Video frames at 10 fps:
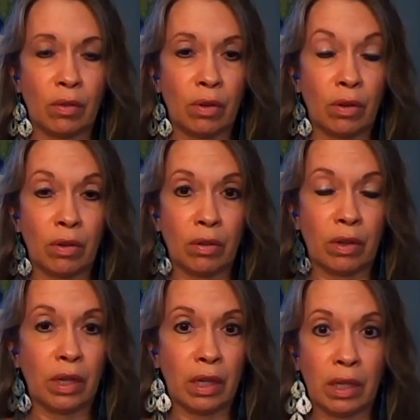or
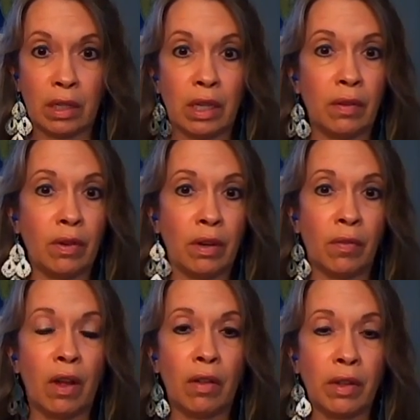even
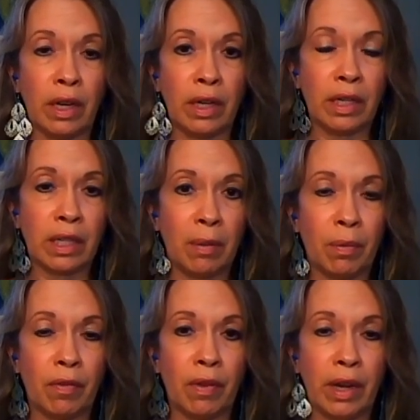involved in any type
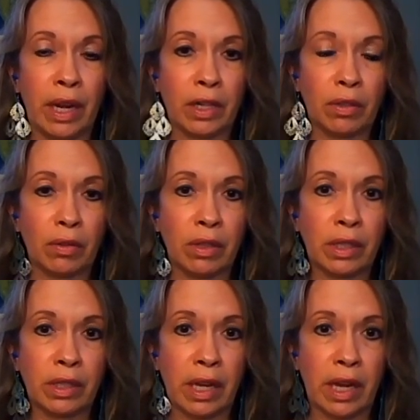of a natural
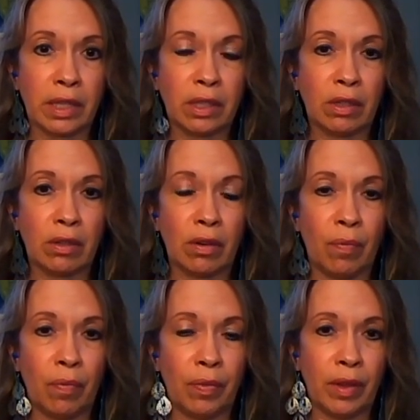
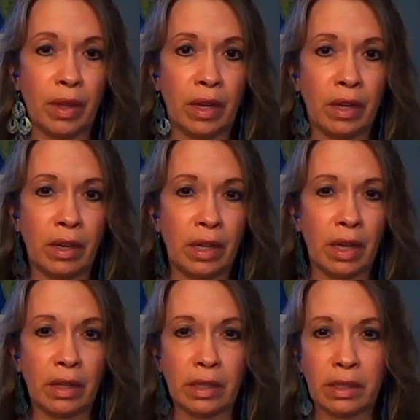disaster. And
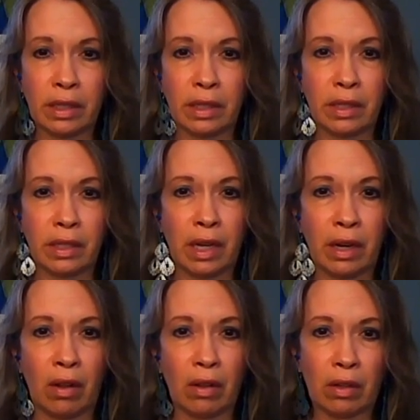again, this list is not
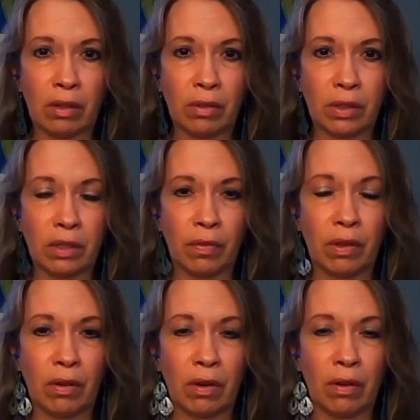all inclusive.
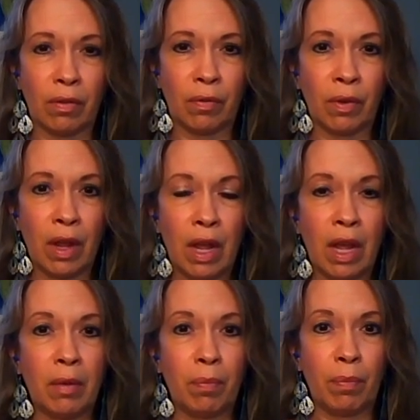There are
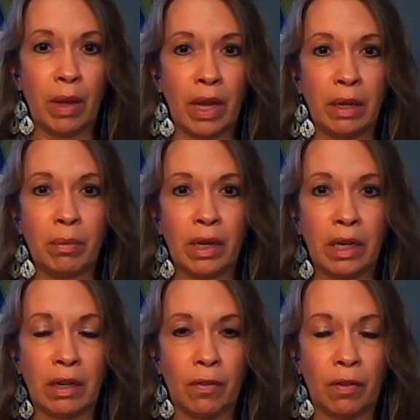many, many
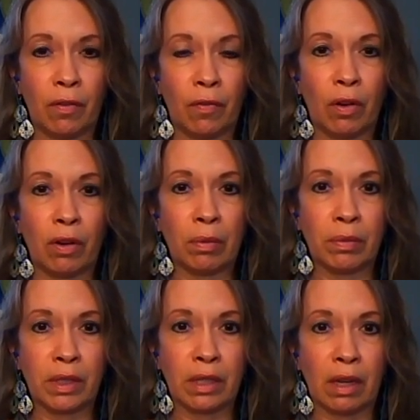different
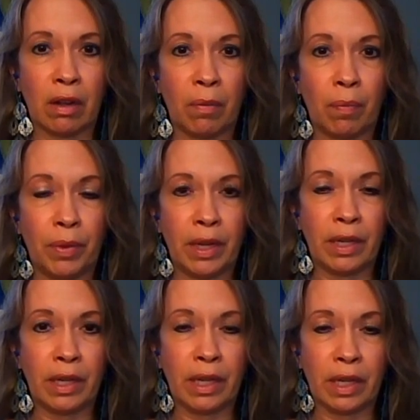forms of
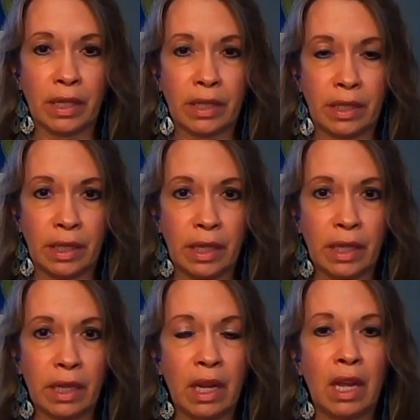
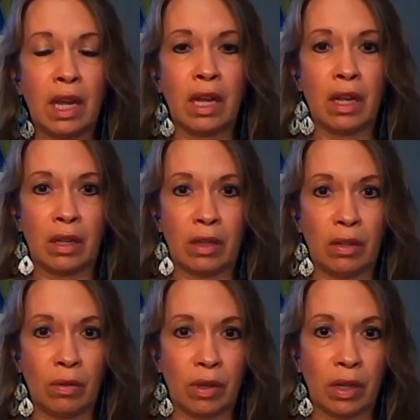PTSD.
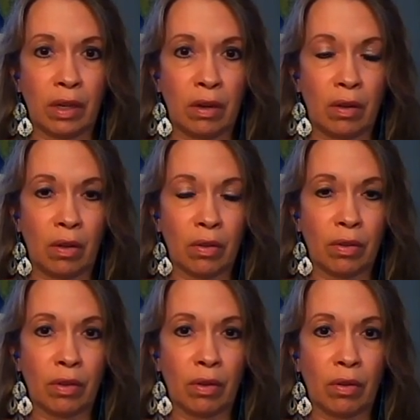You can
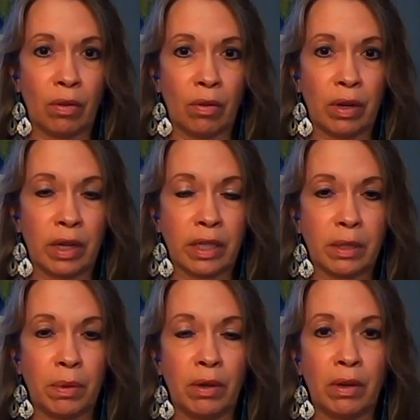also
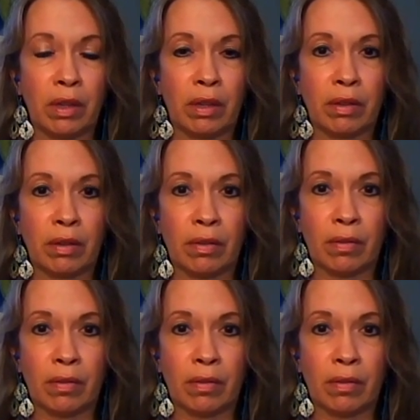experience